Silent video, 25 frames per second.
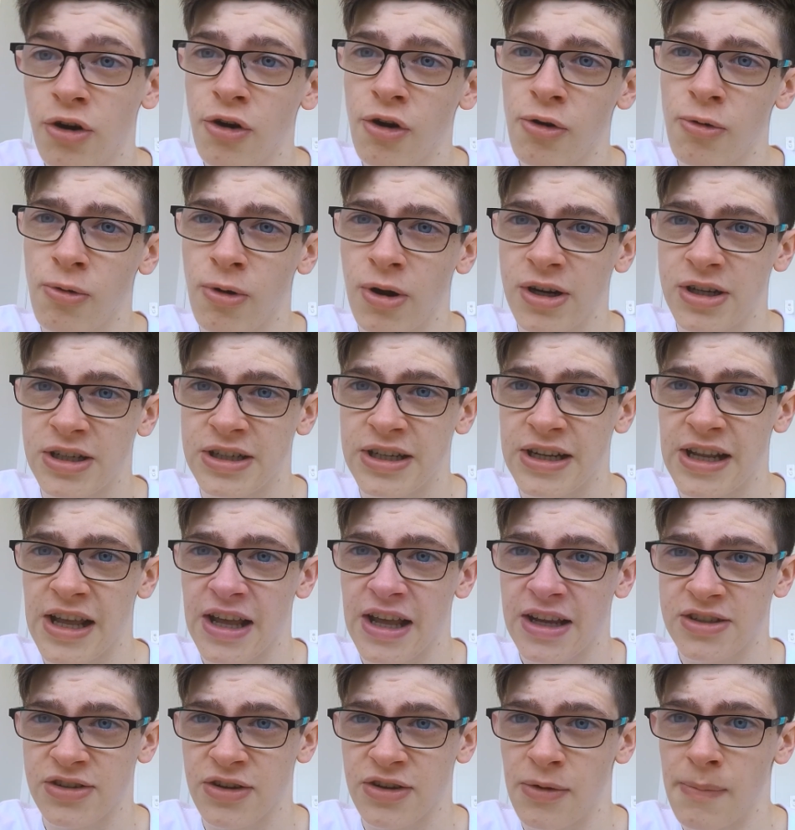what
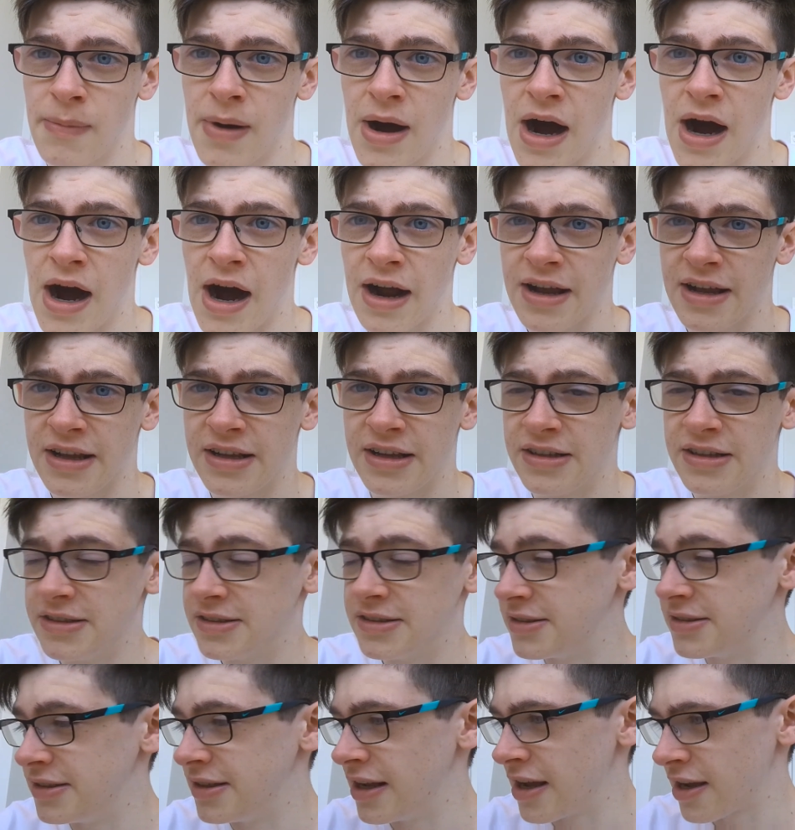DxOMark
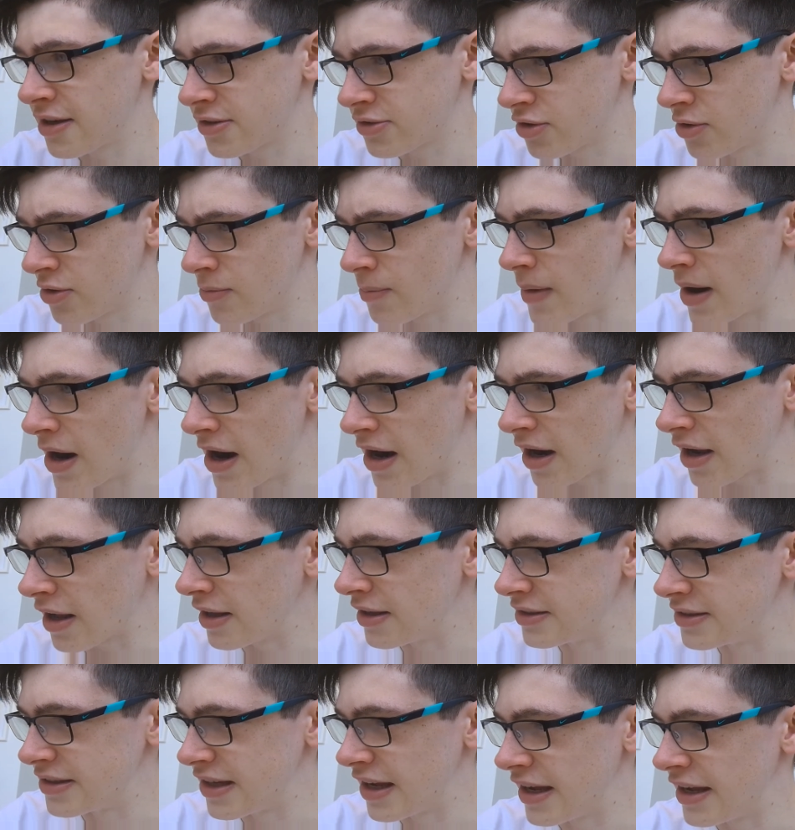
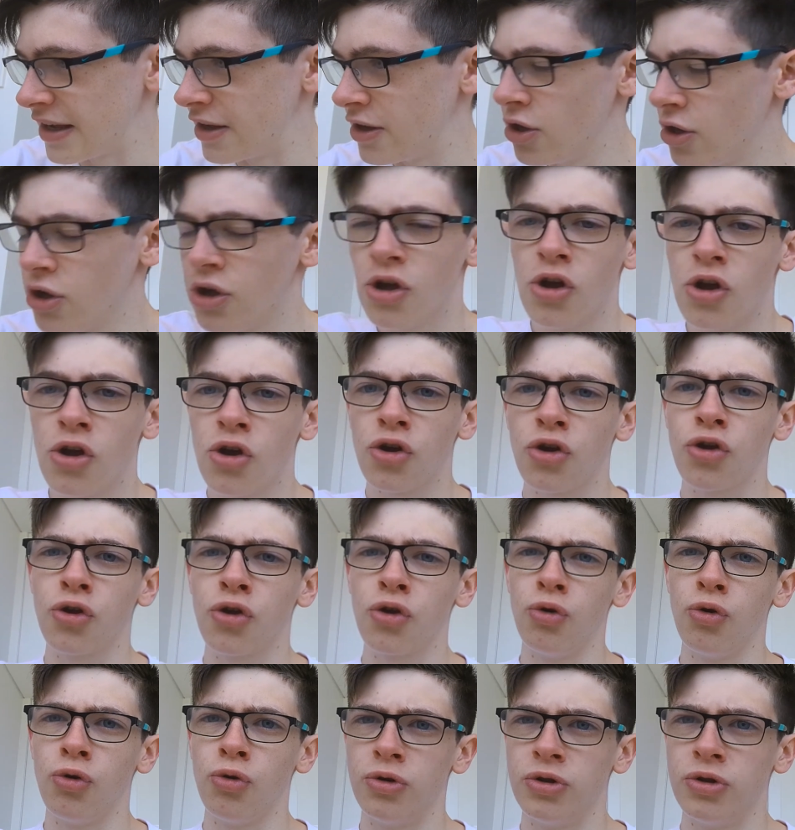is a
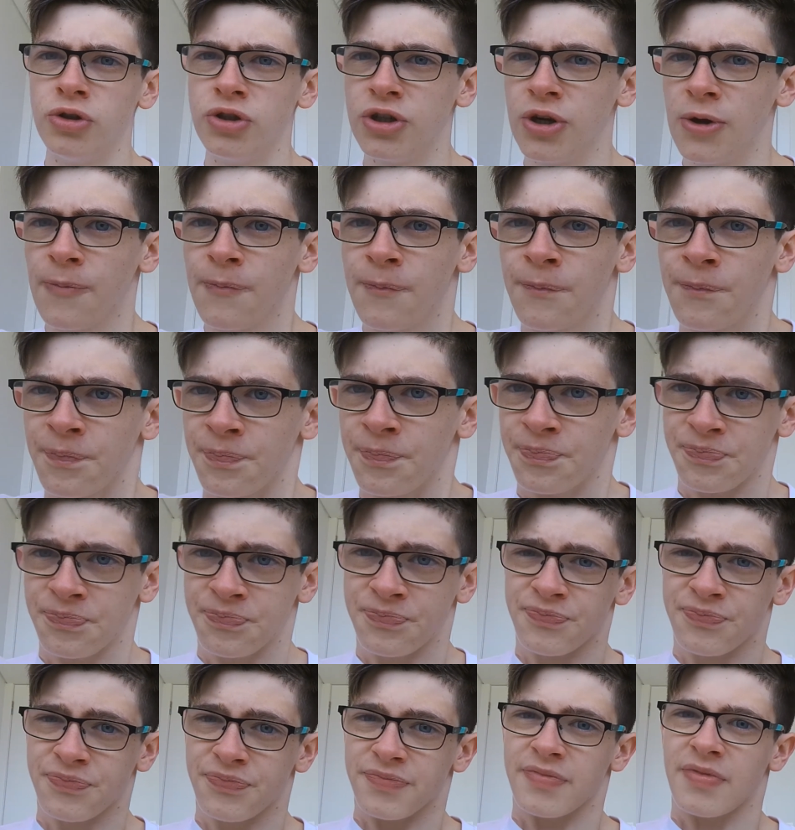huge
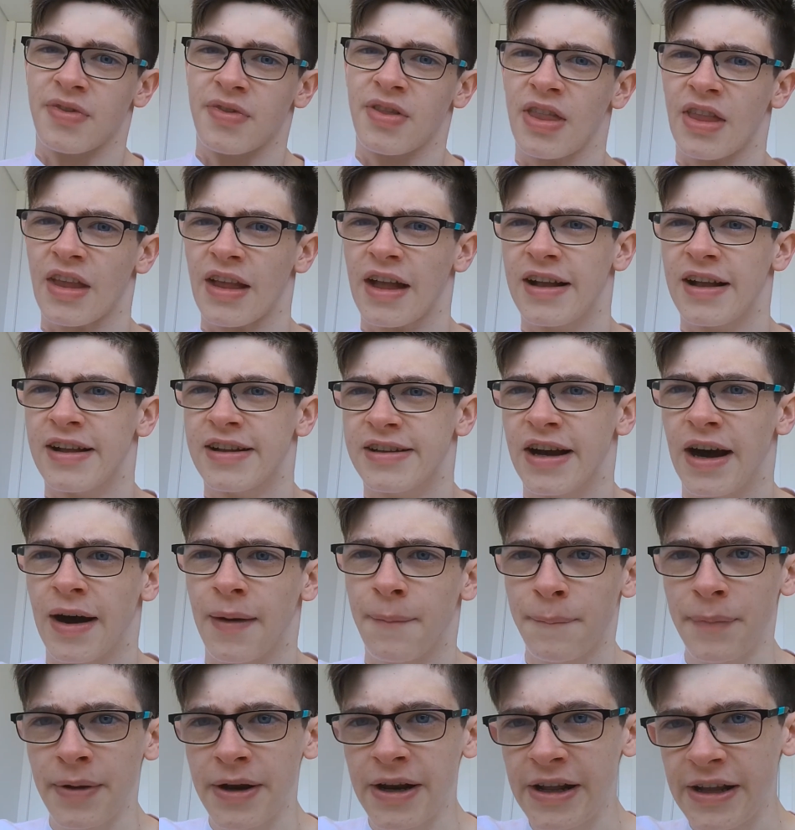
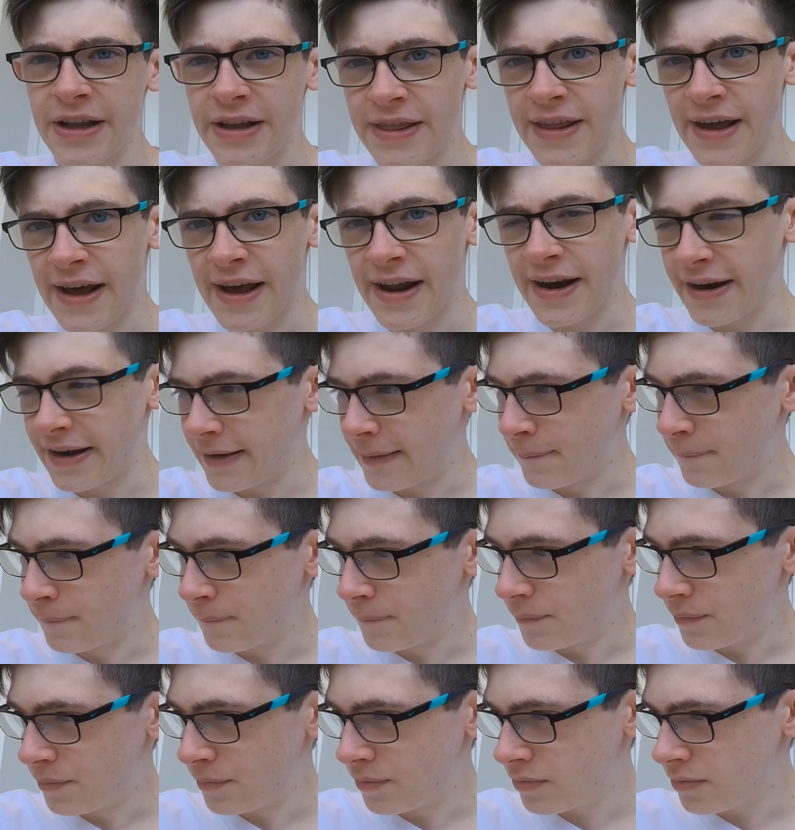company that
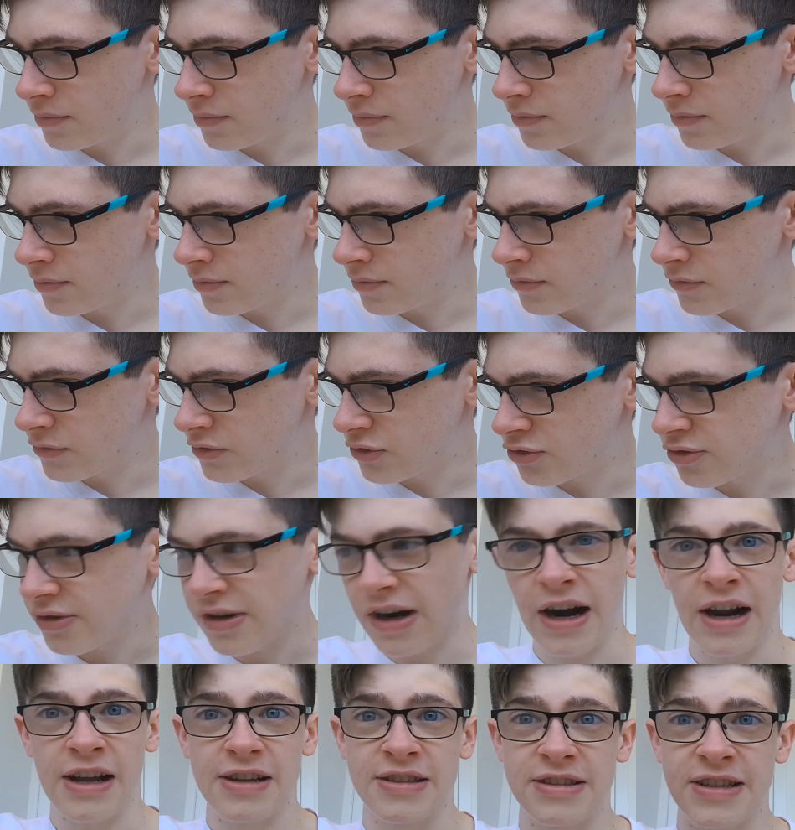
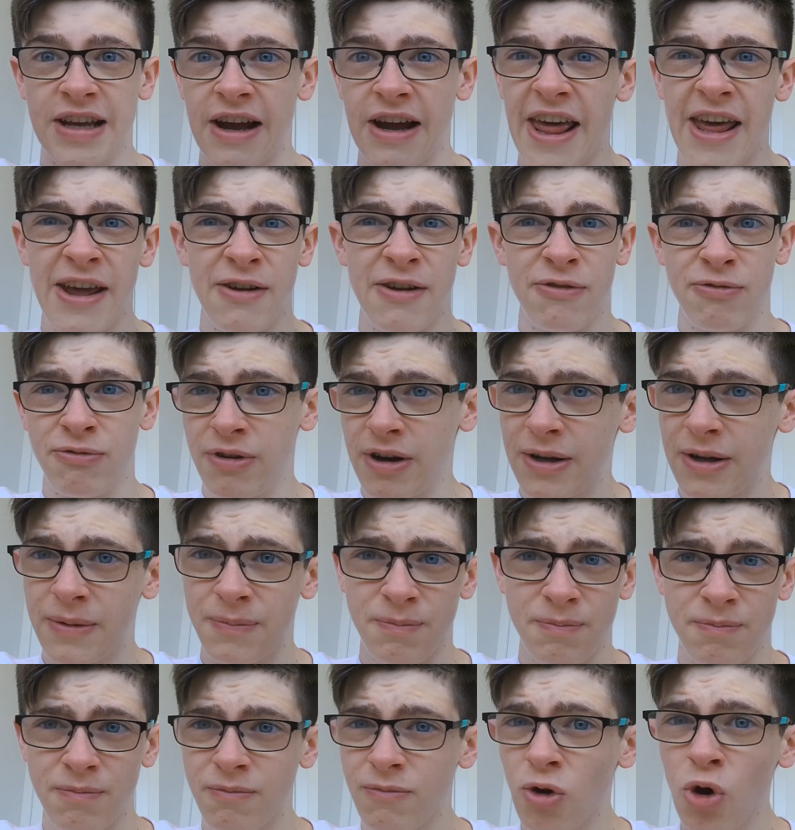tries out
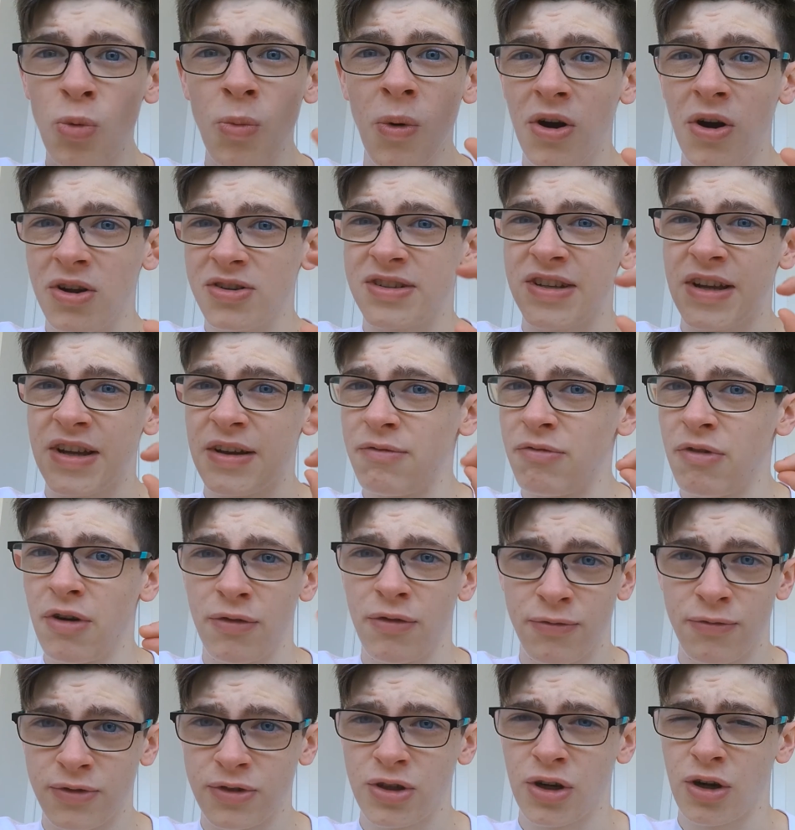almost every
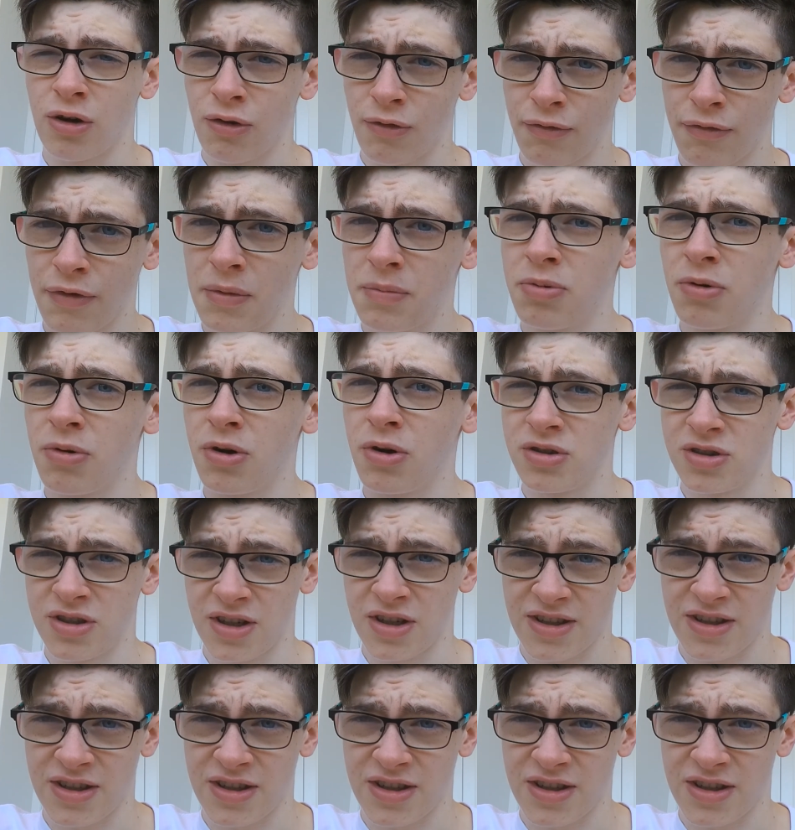photography project